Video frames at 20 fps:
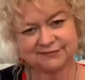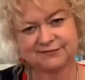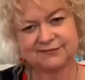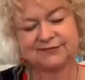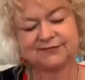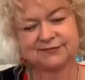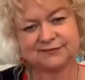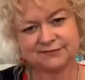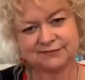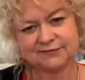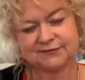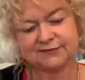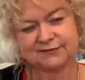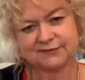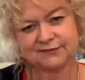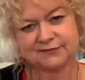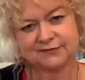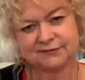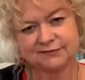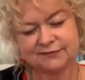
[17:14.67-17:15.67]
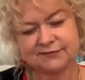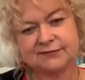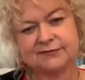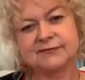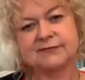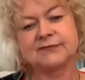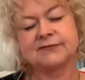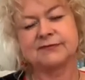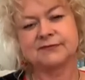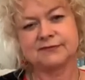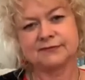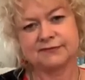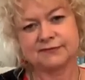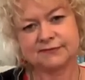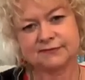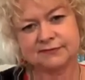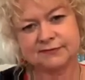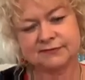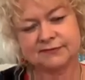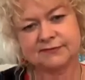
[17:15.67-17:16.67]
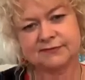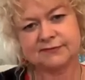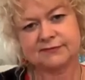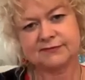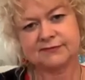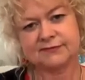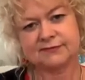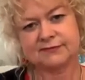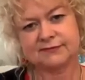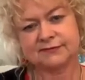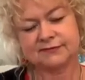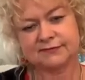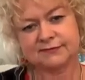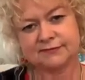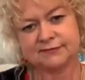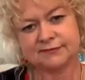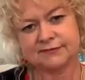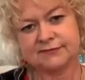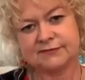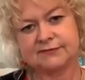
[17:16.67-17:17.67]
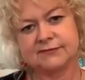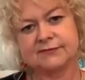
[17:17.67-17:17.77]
[no speech]